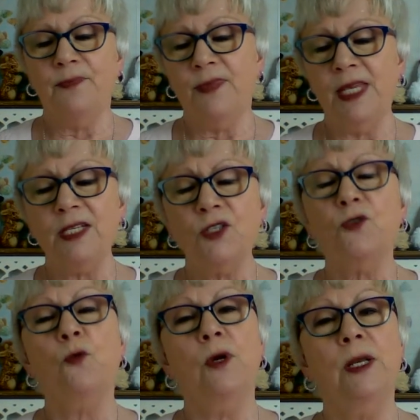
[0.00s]
this
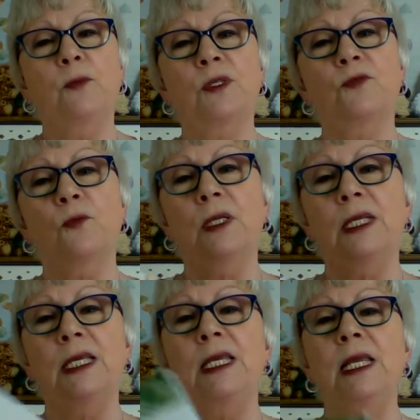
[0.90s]
story was
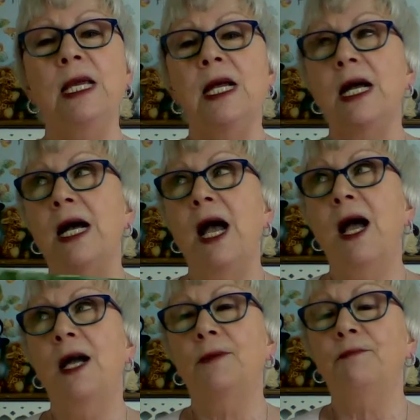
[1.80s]
really
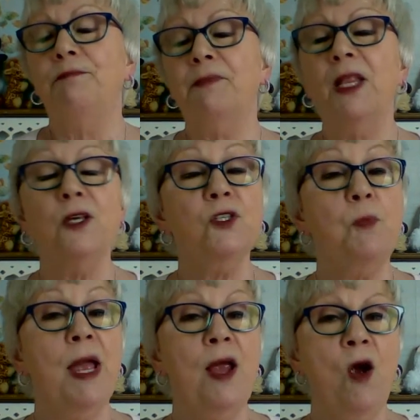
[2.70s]
close to
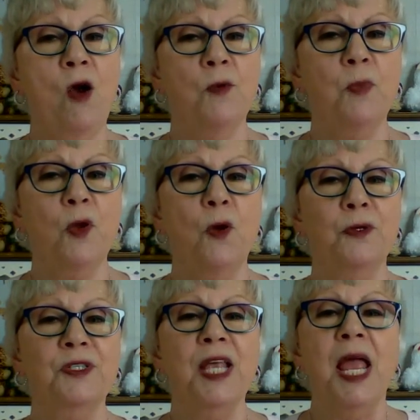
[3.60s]
my heart
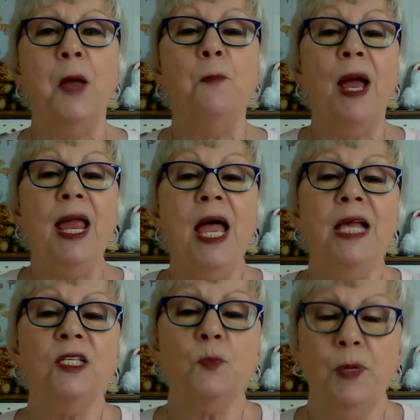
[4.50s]
because my
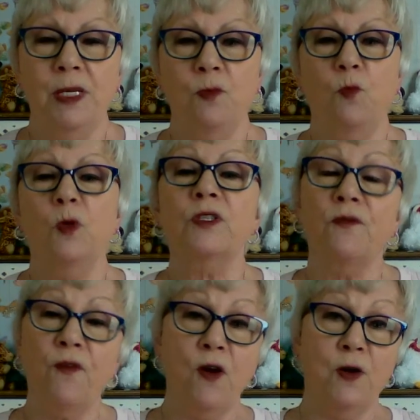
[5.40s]
husband was a
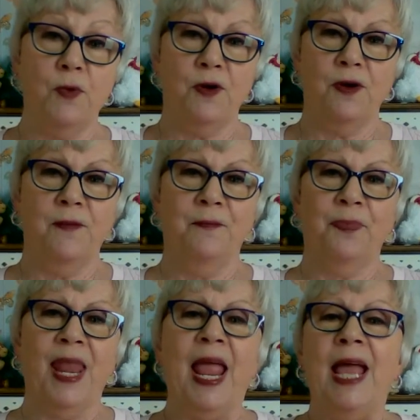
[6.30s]
farmer.
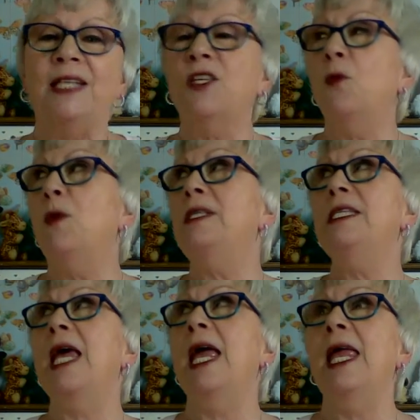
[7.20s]
And so one
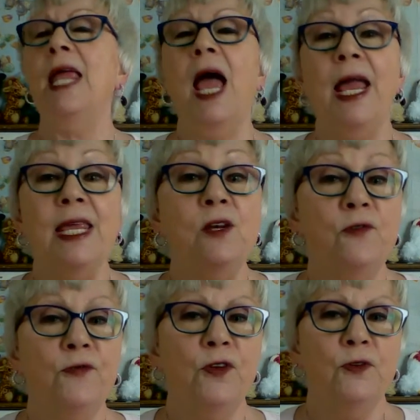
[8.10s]
day I
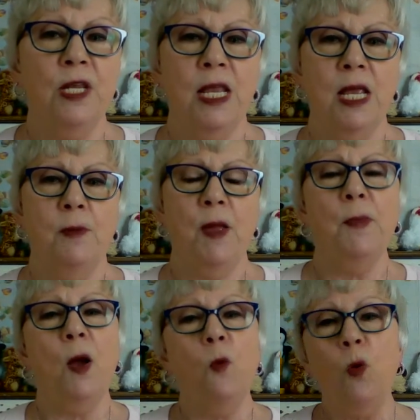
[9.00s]
interviewed him
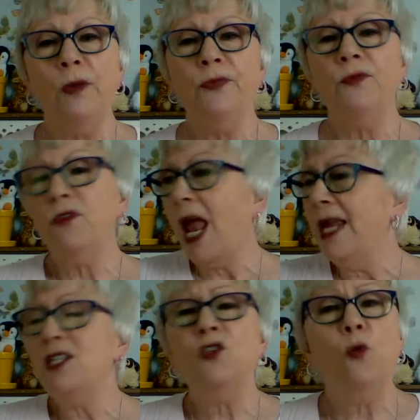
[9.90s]
about what kind
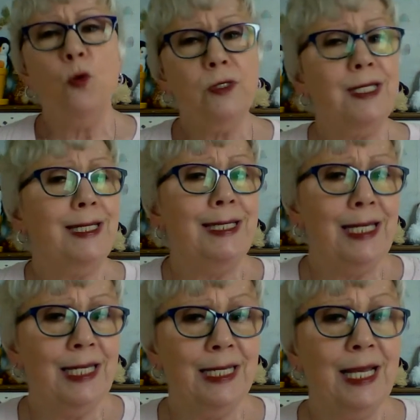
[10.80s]
of chores he
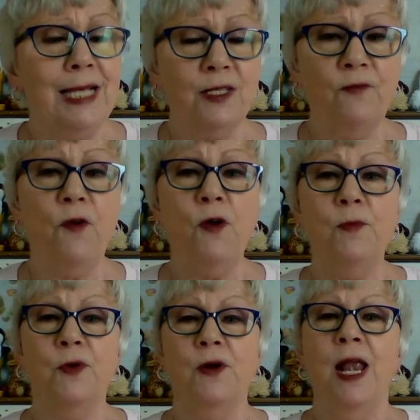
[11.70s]
did as a
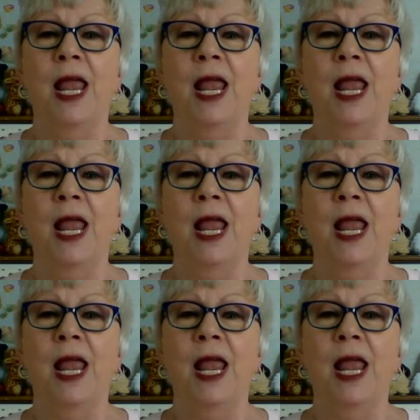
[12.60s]
farmer.